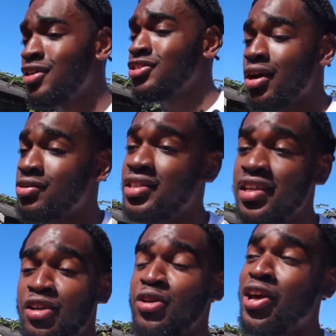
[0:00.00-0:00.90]
So I'll
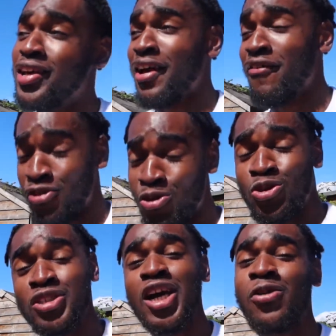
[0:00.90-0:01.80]
sit in a
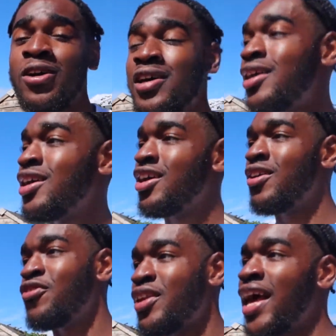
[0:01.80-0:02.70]
cold shower
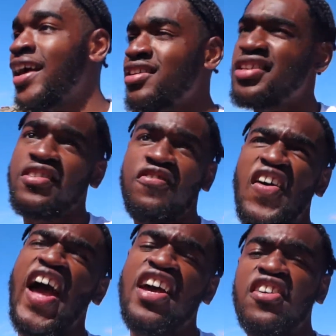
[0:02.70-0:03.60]
for like
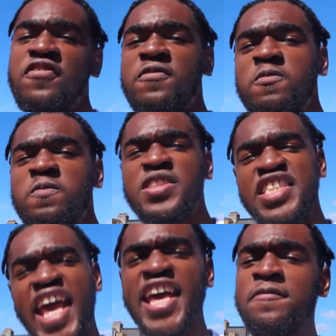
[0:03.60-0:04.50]
five,
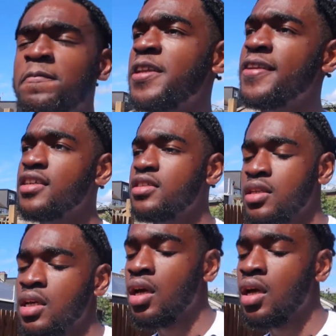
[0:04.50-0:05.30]
ten minutes.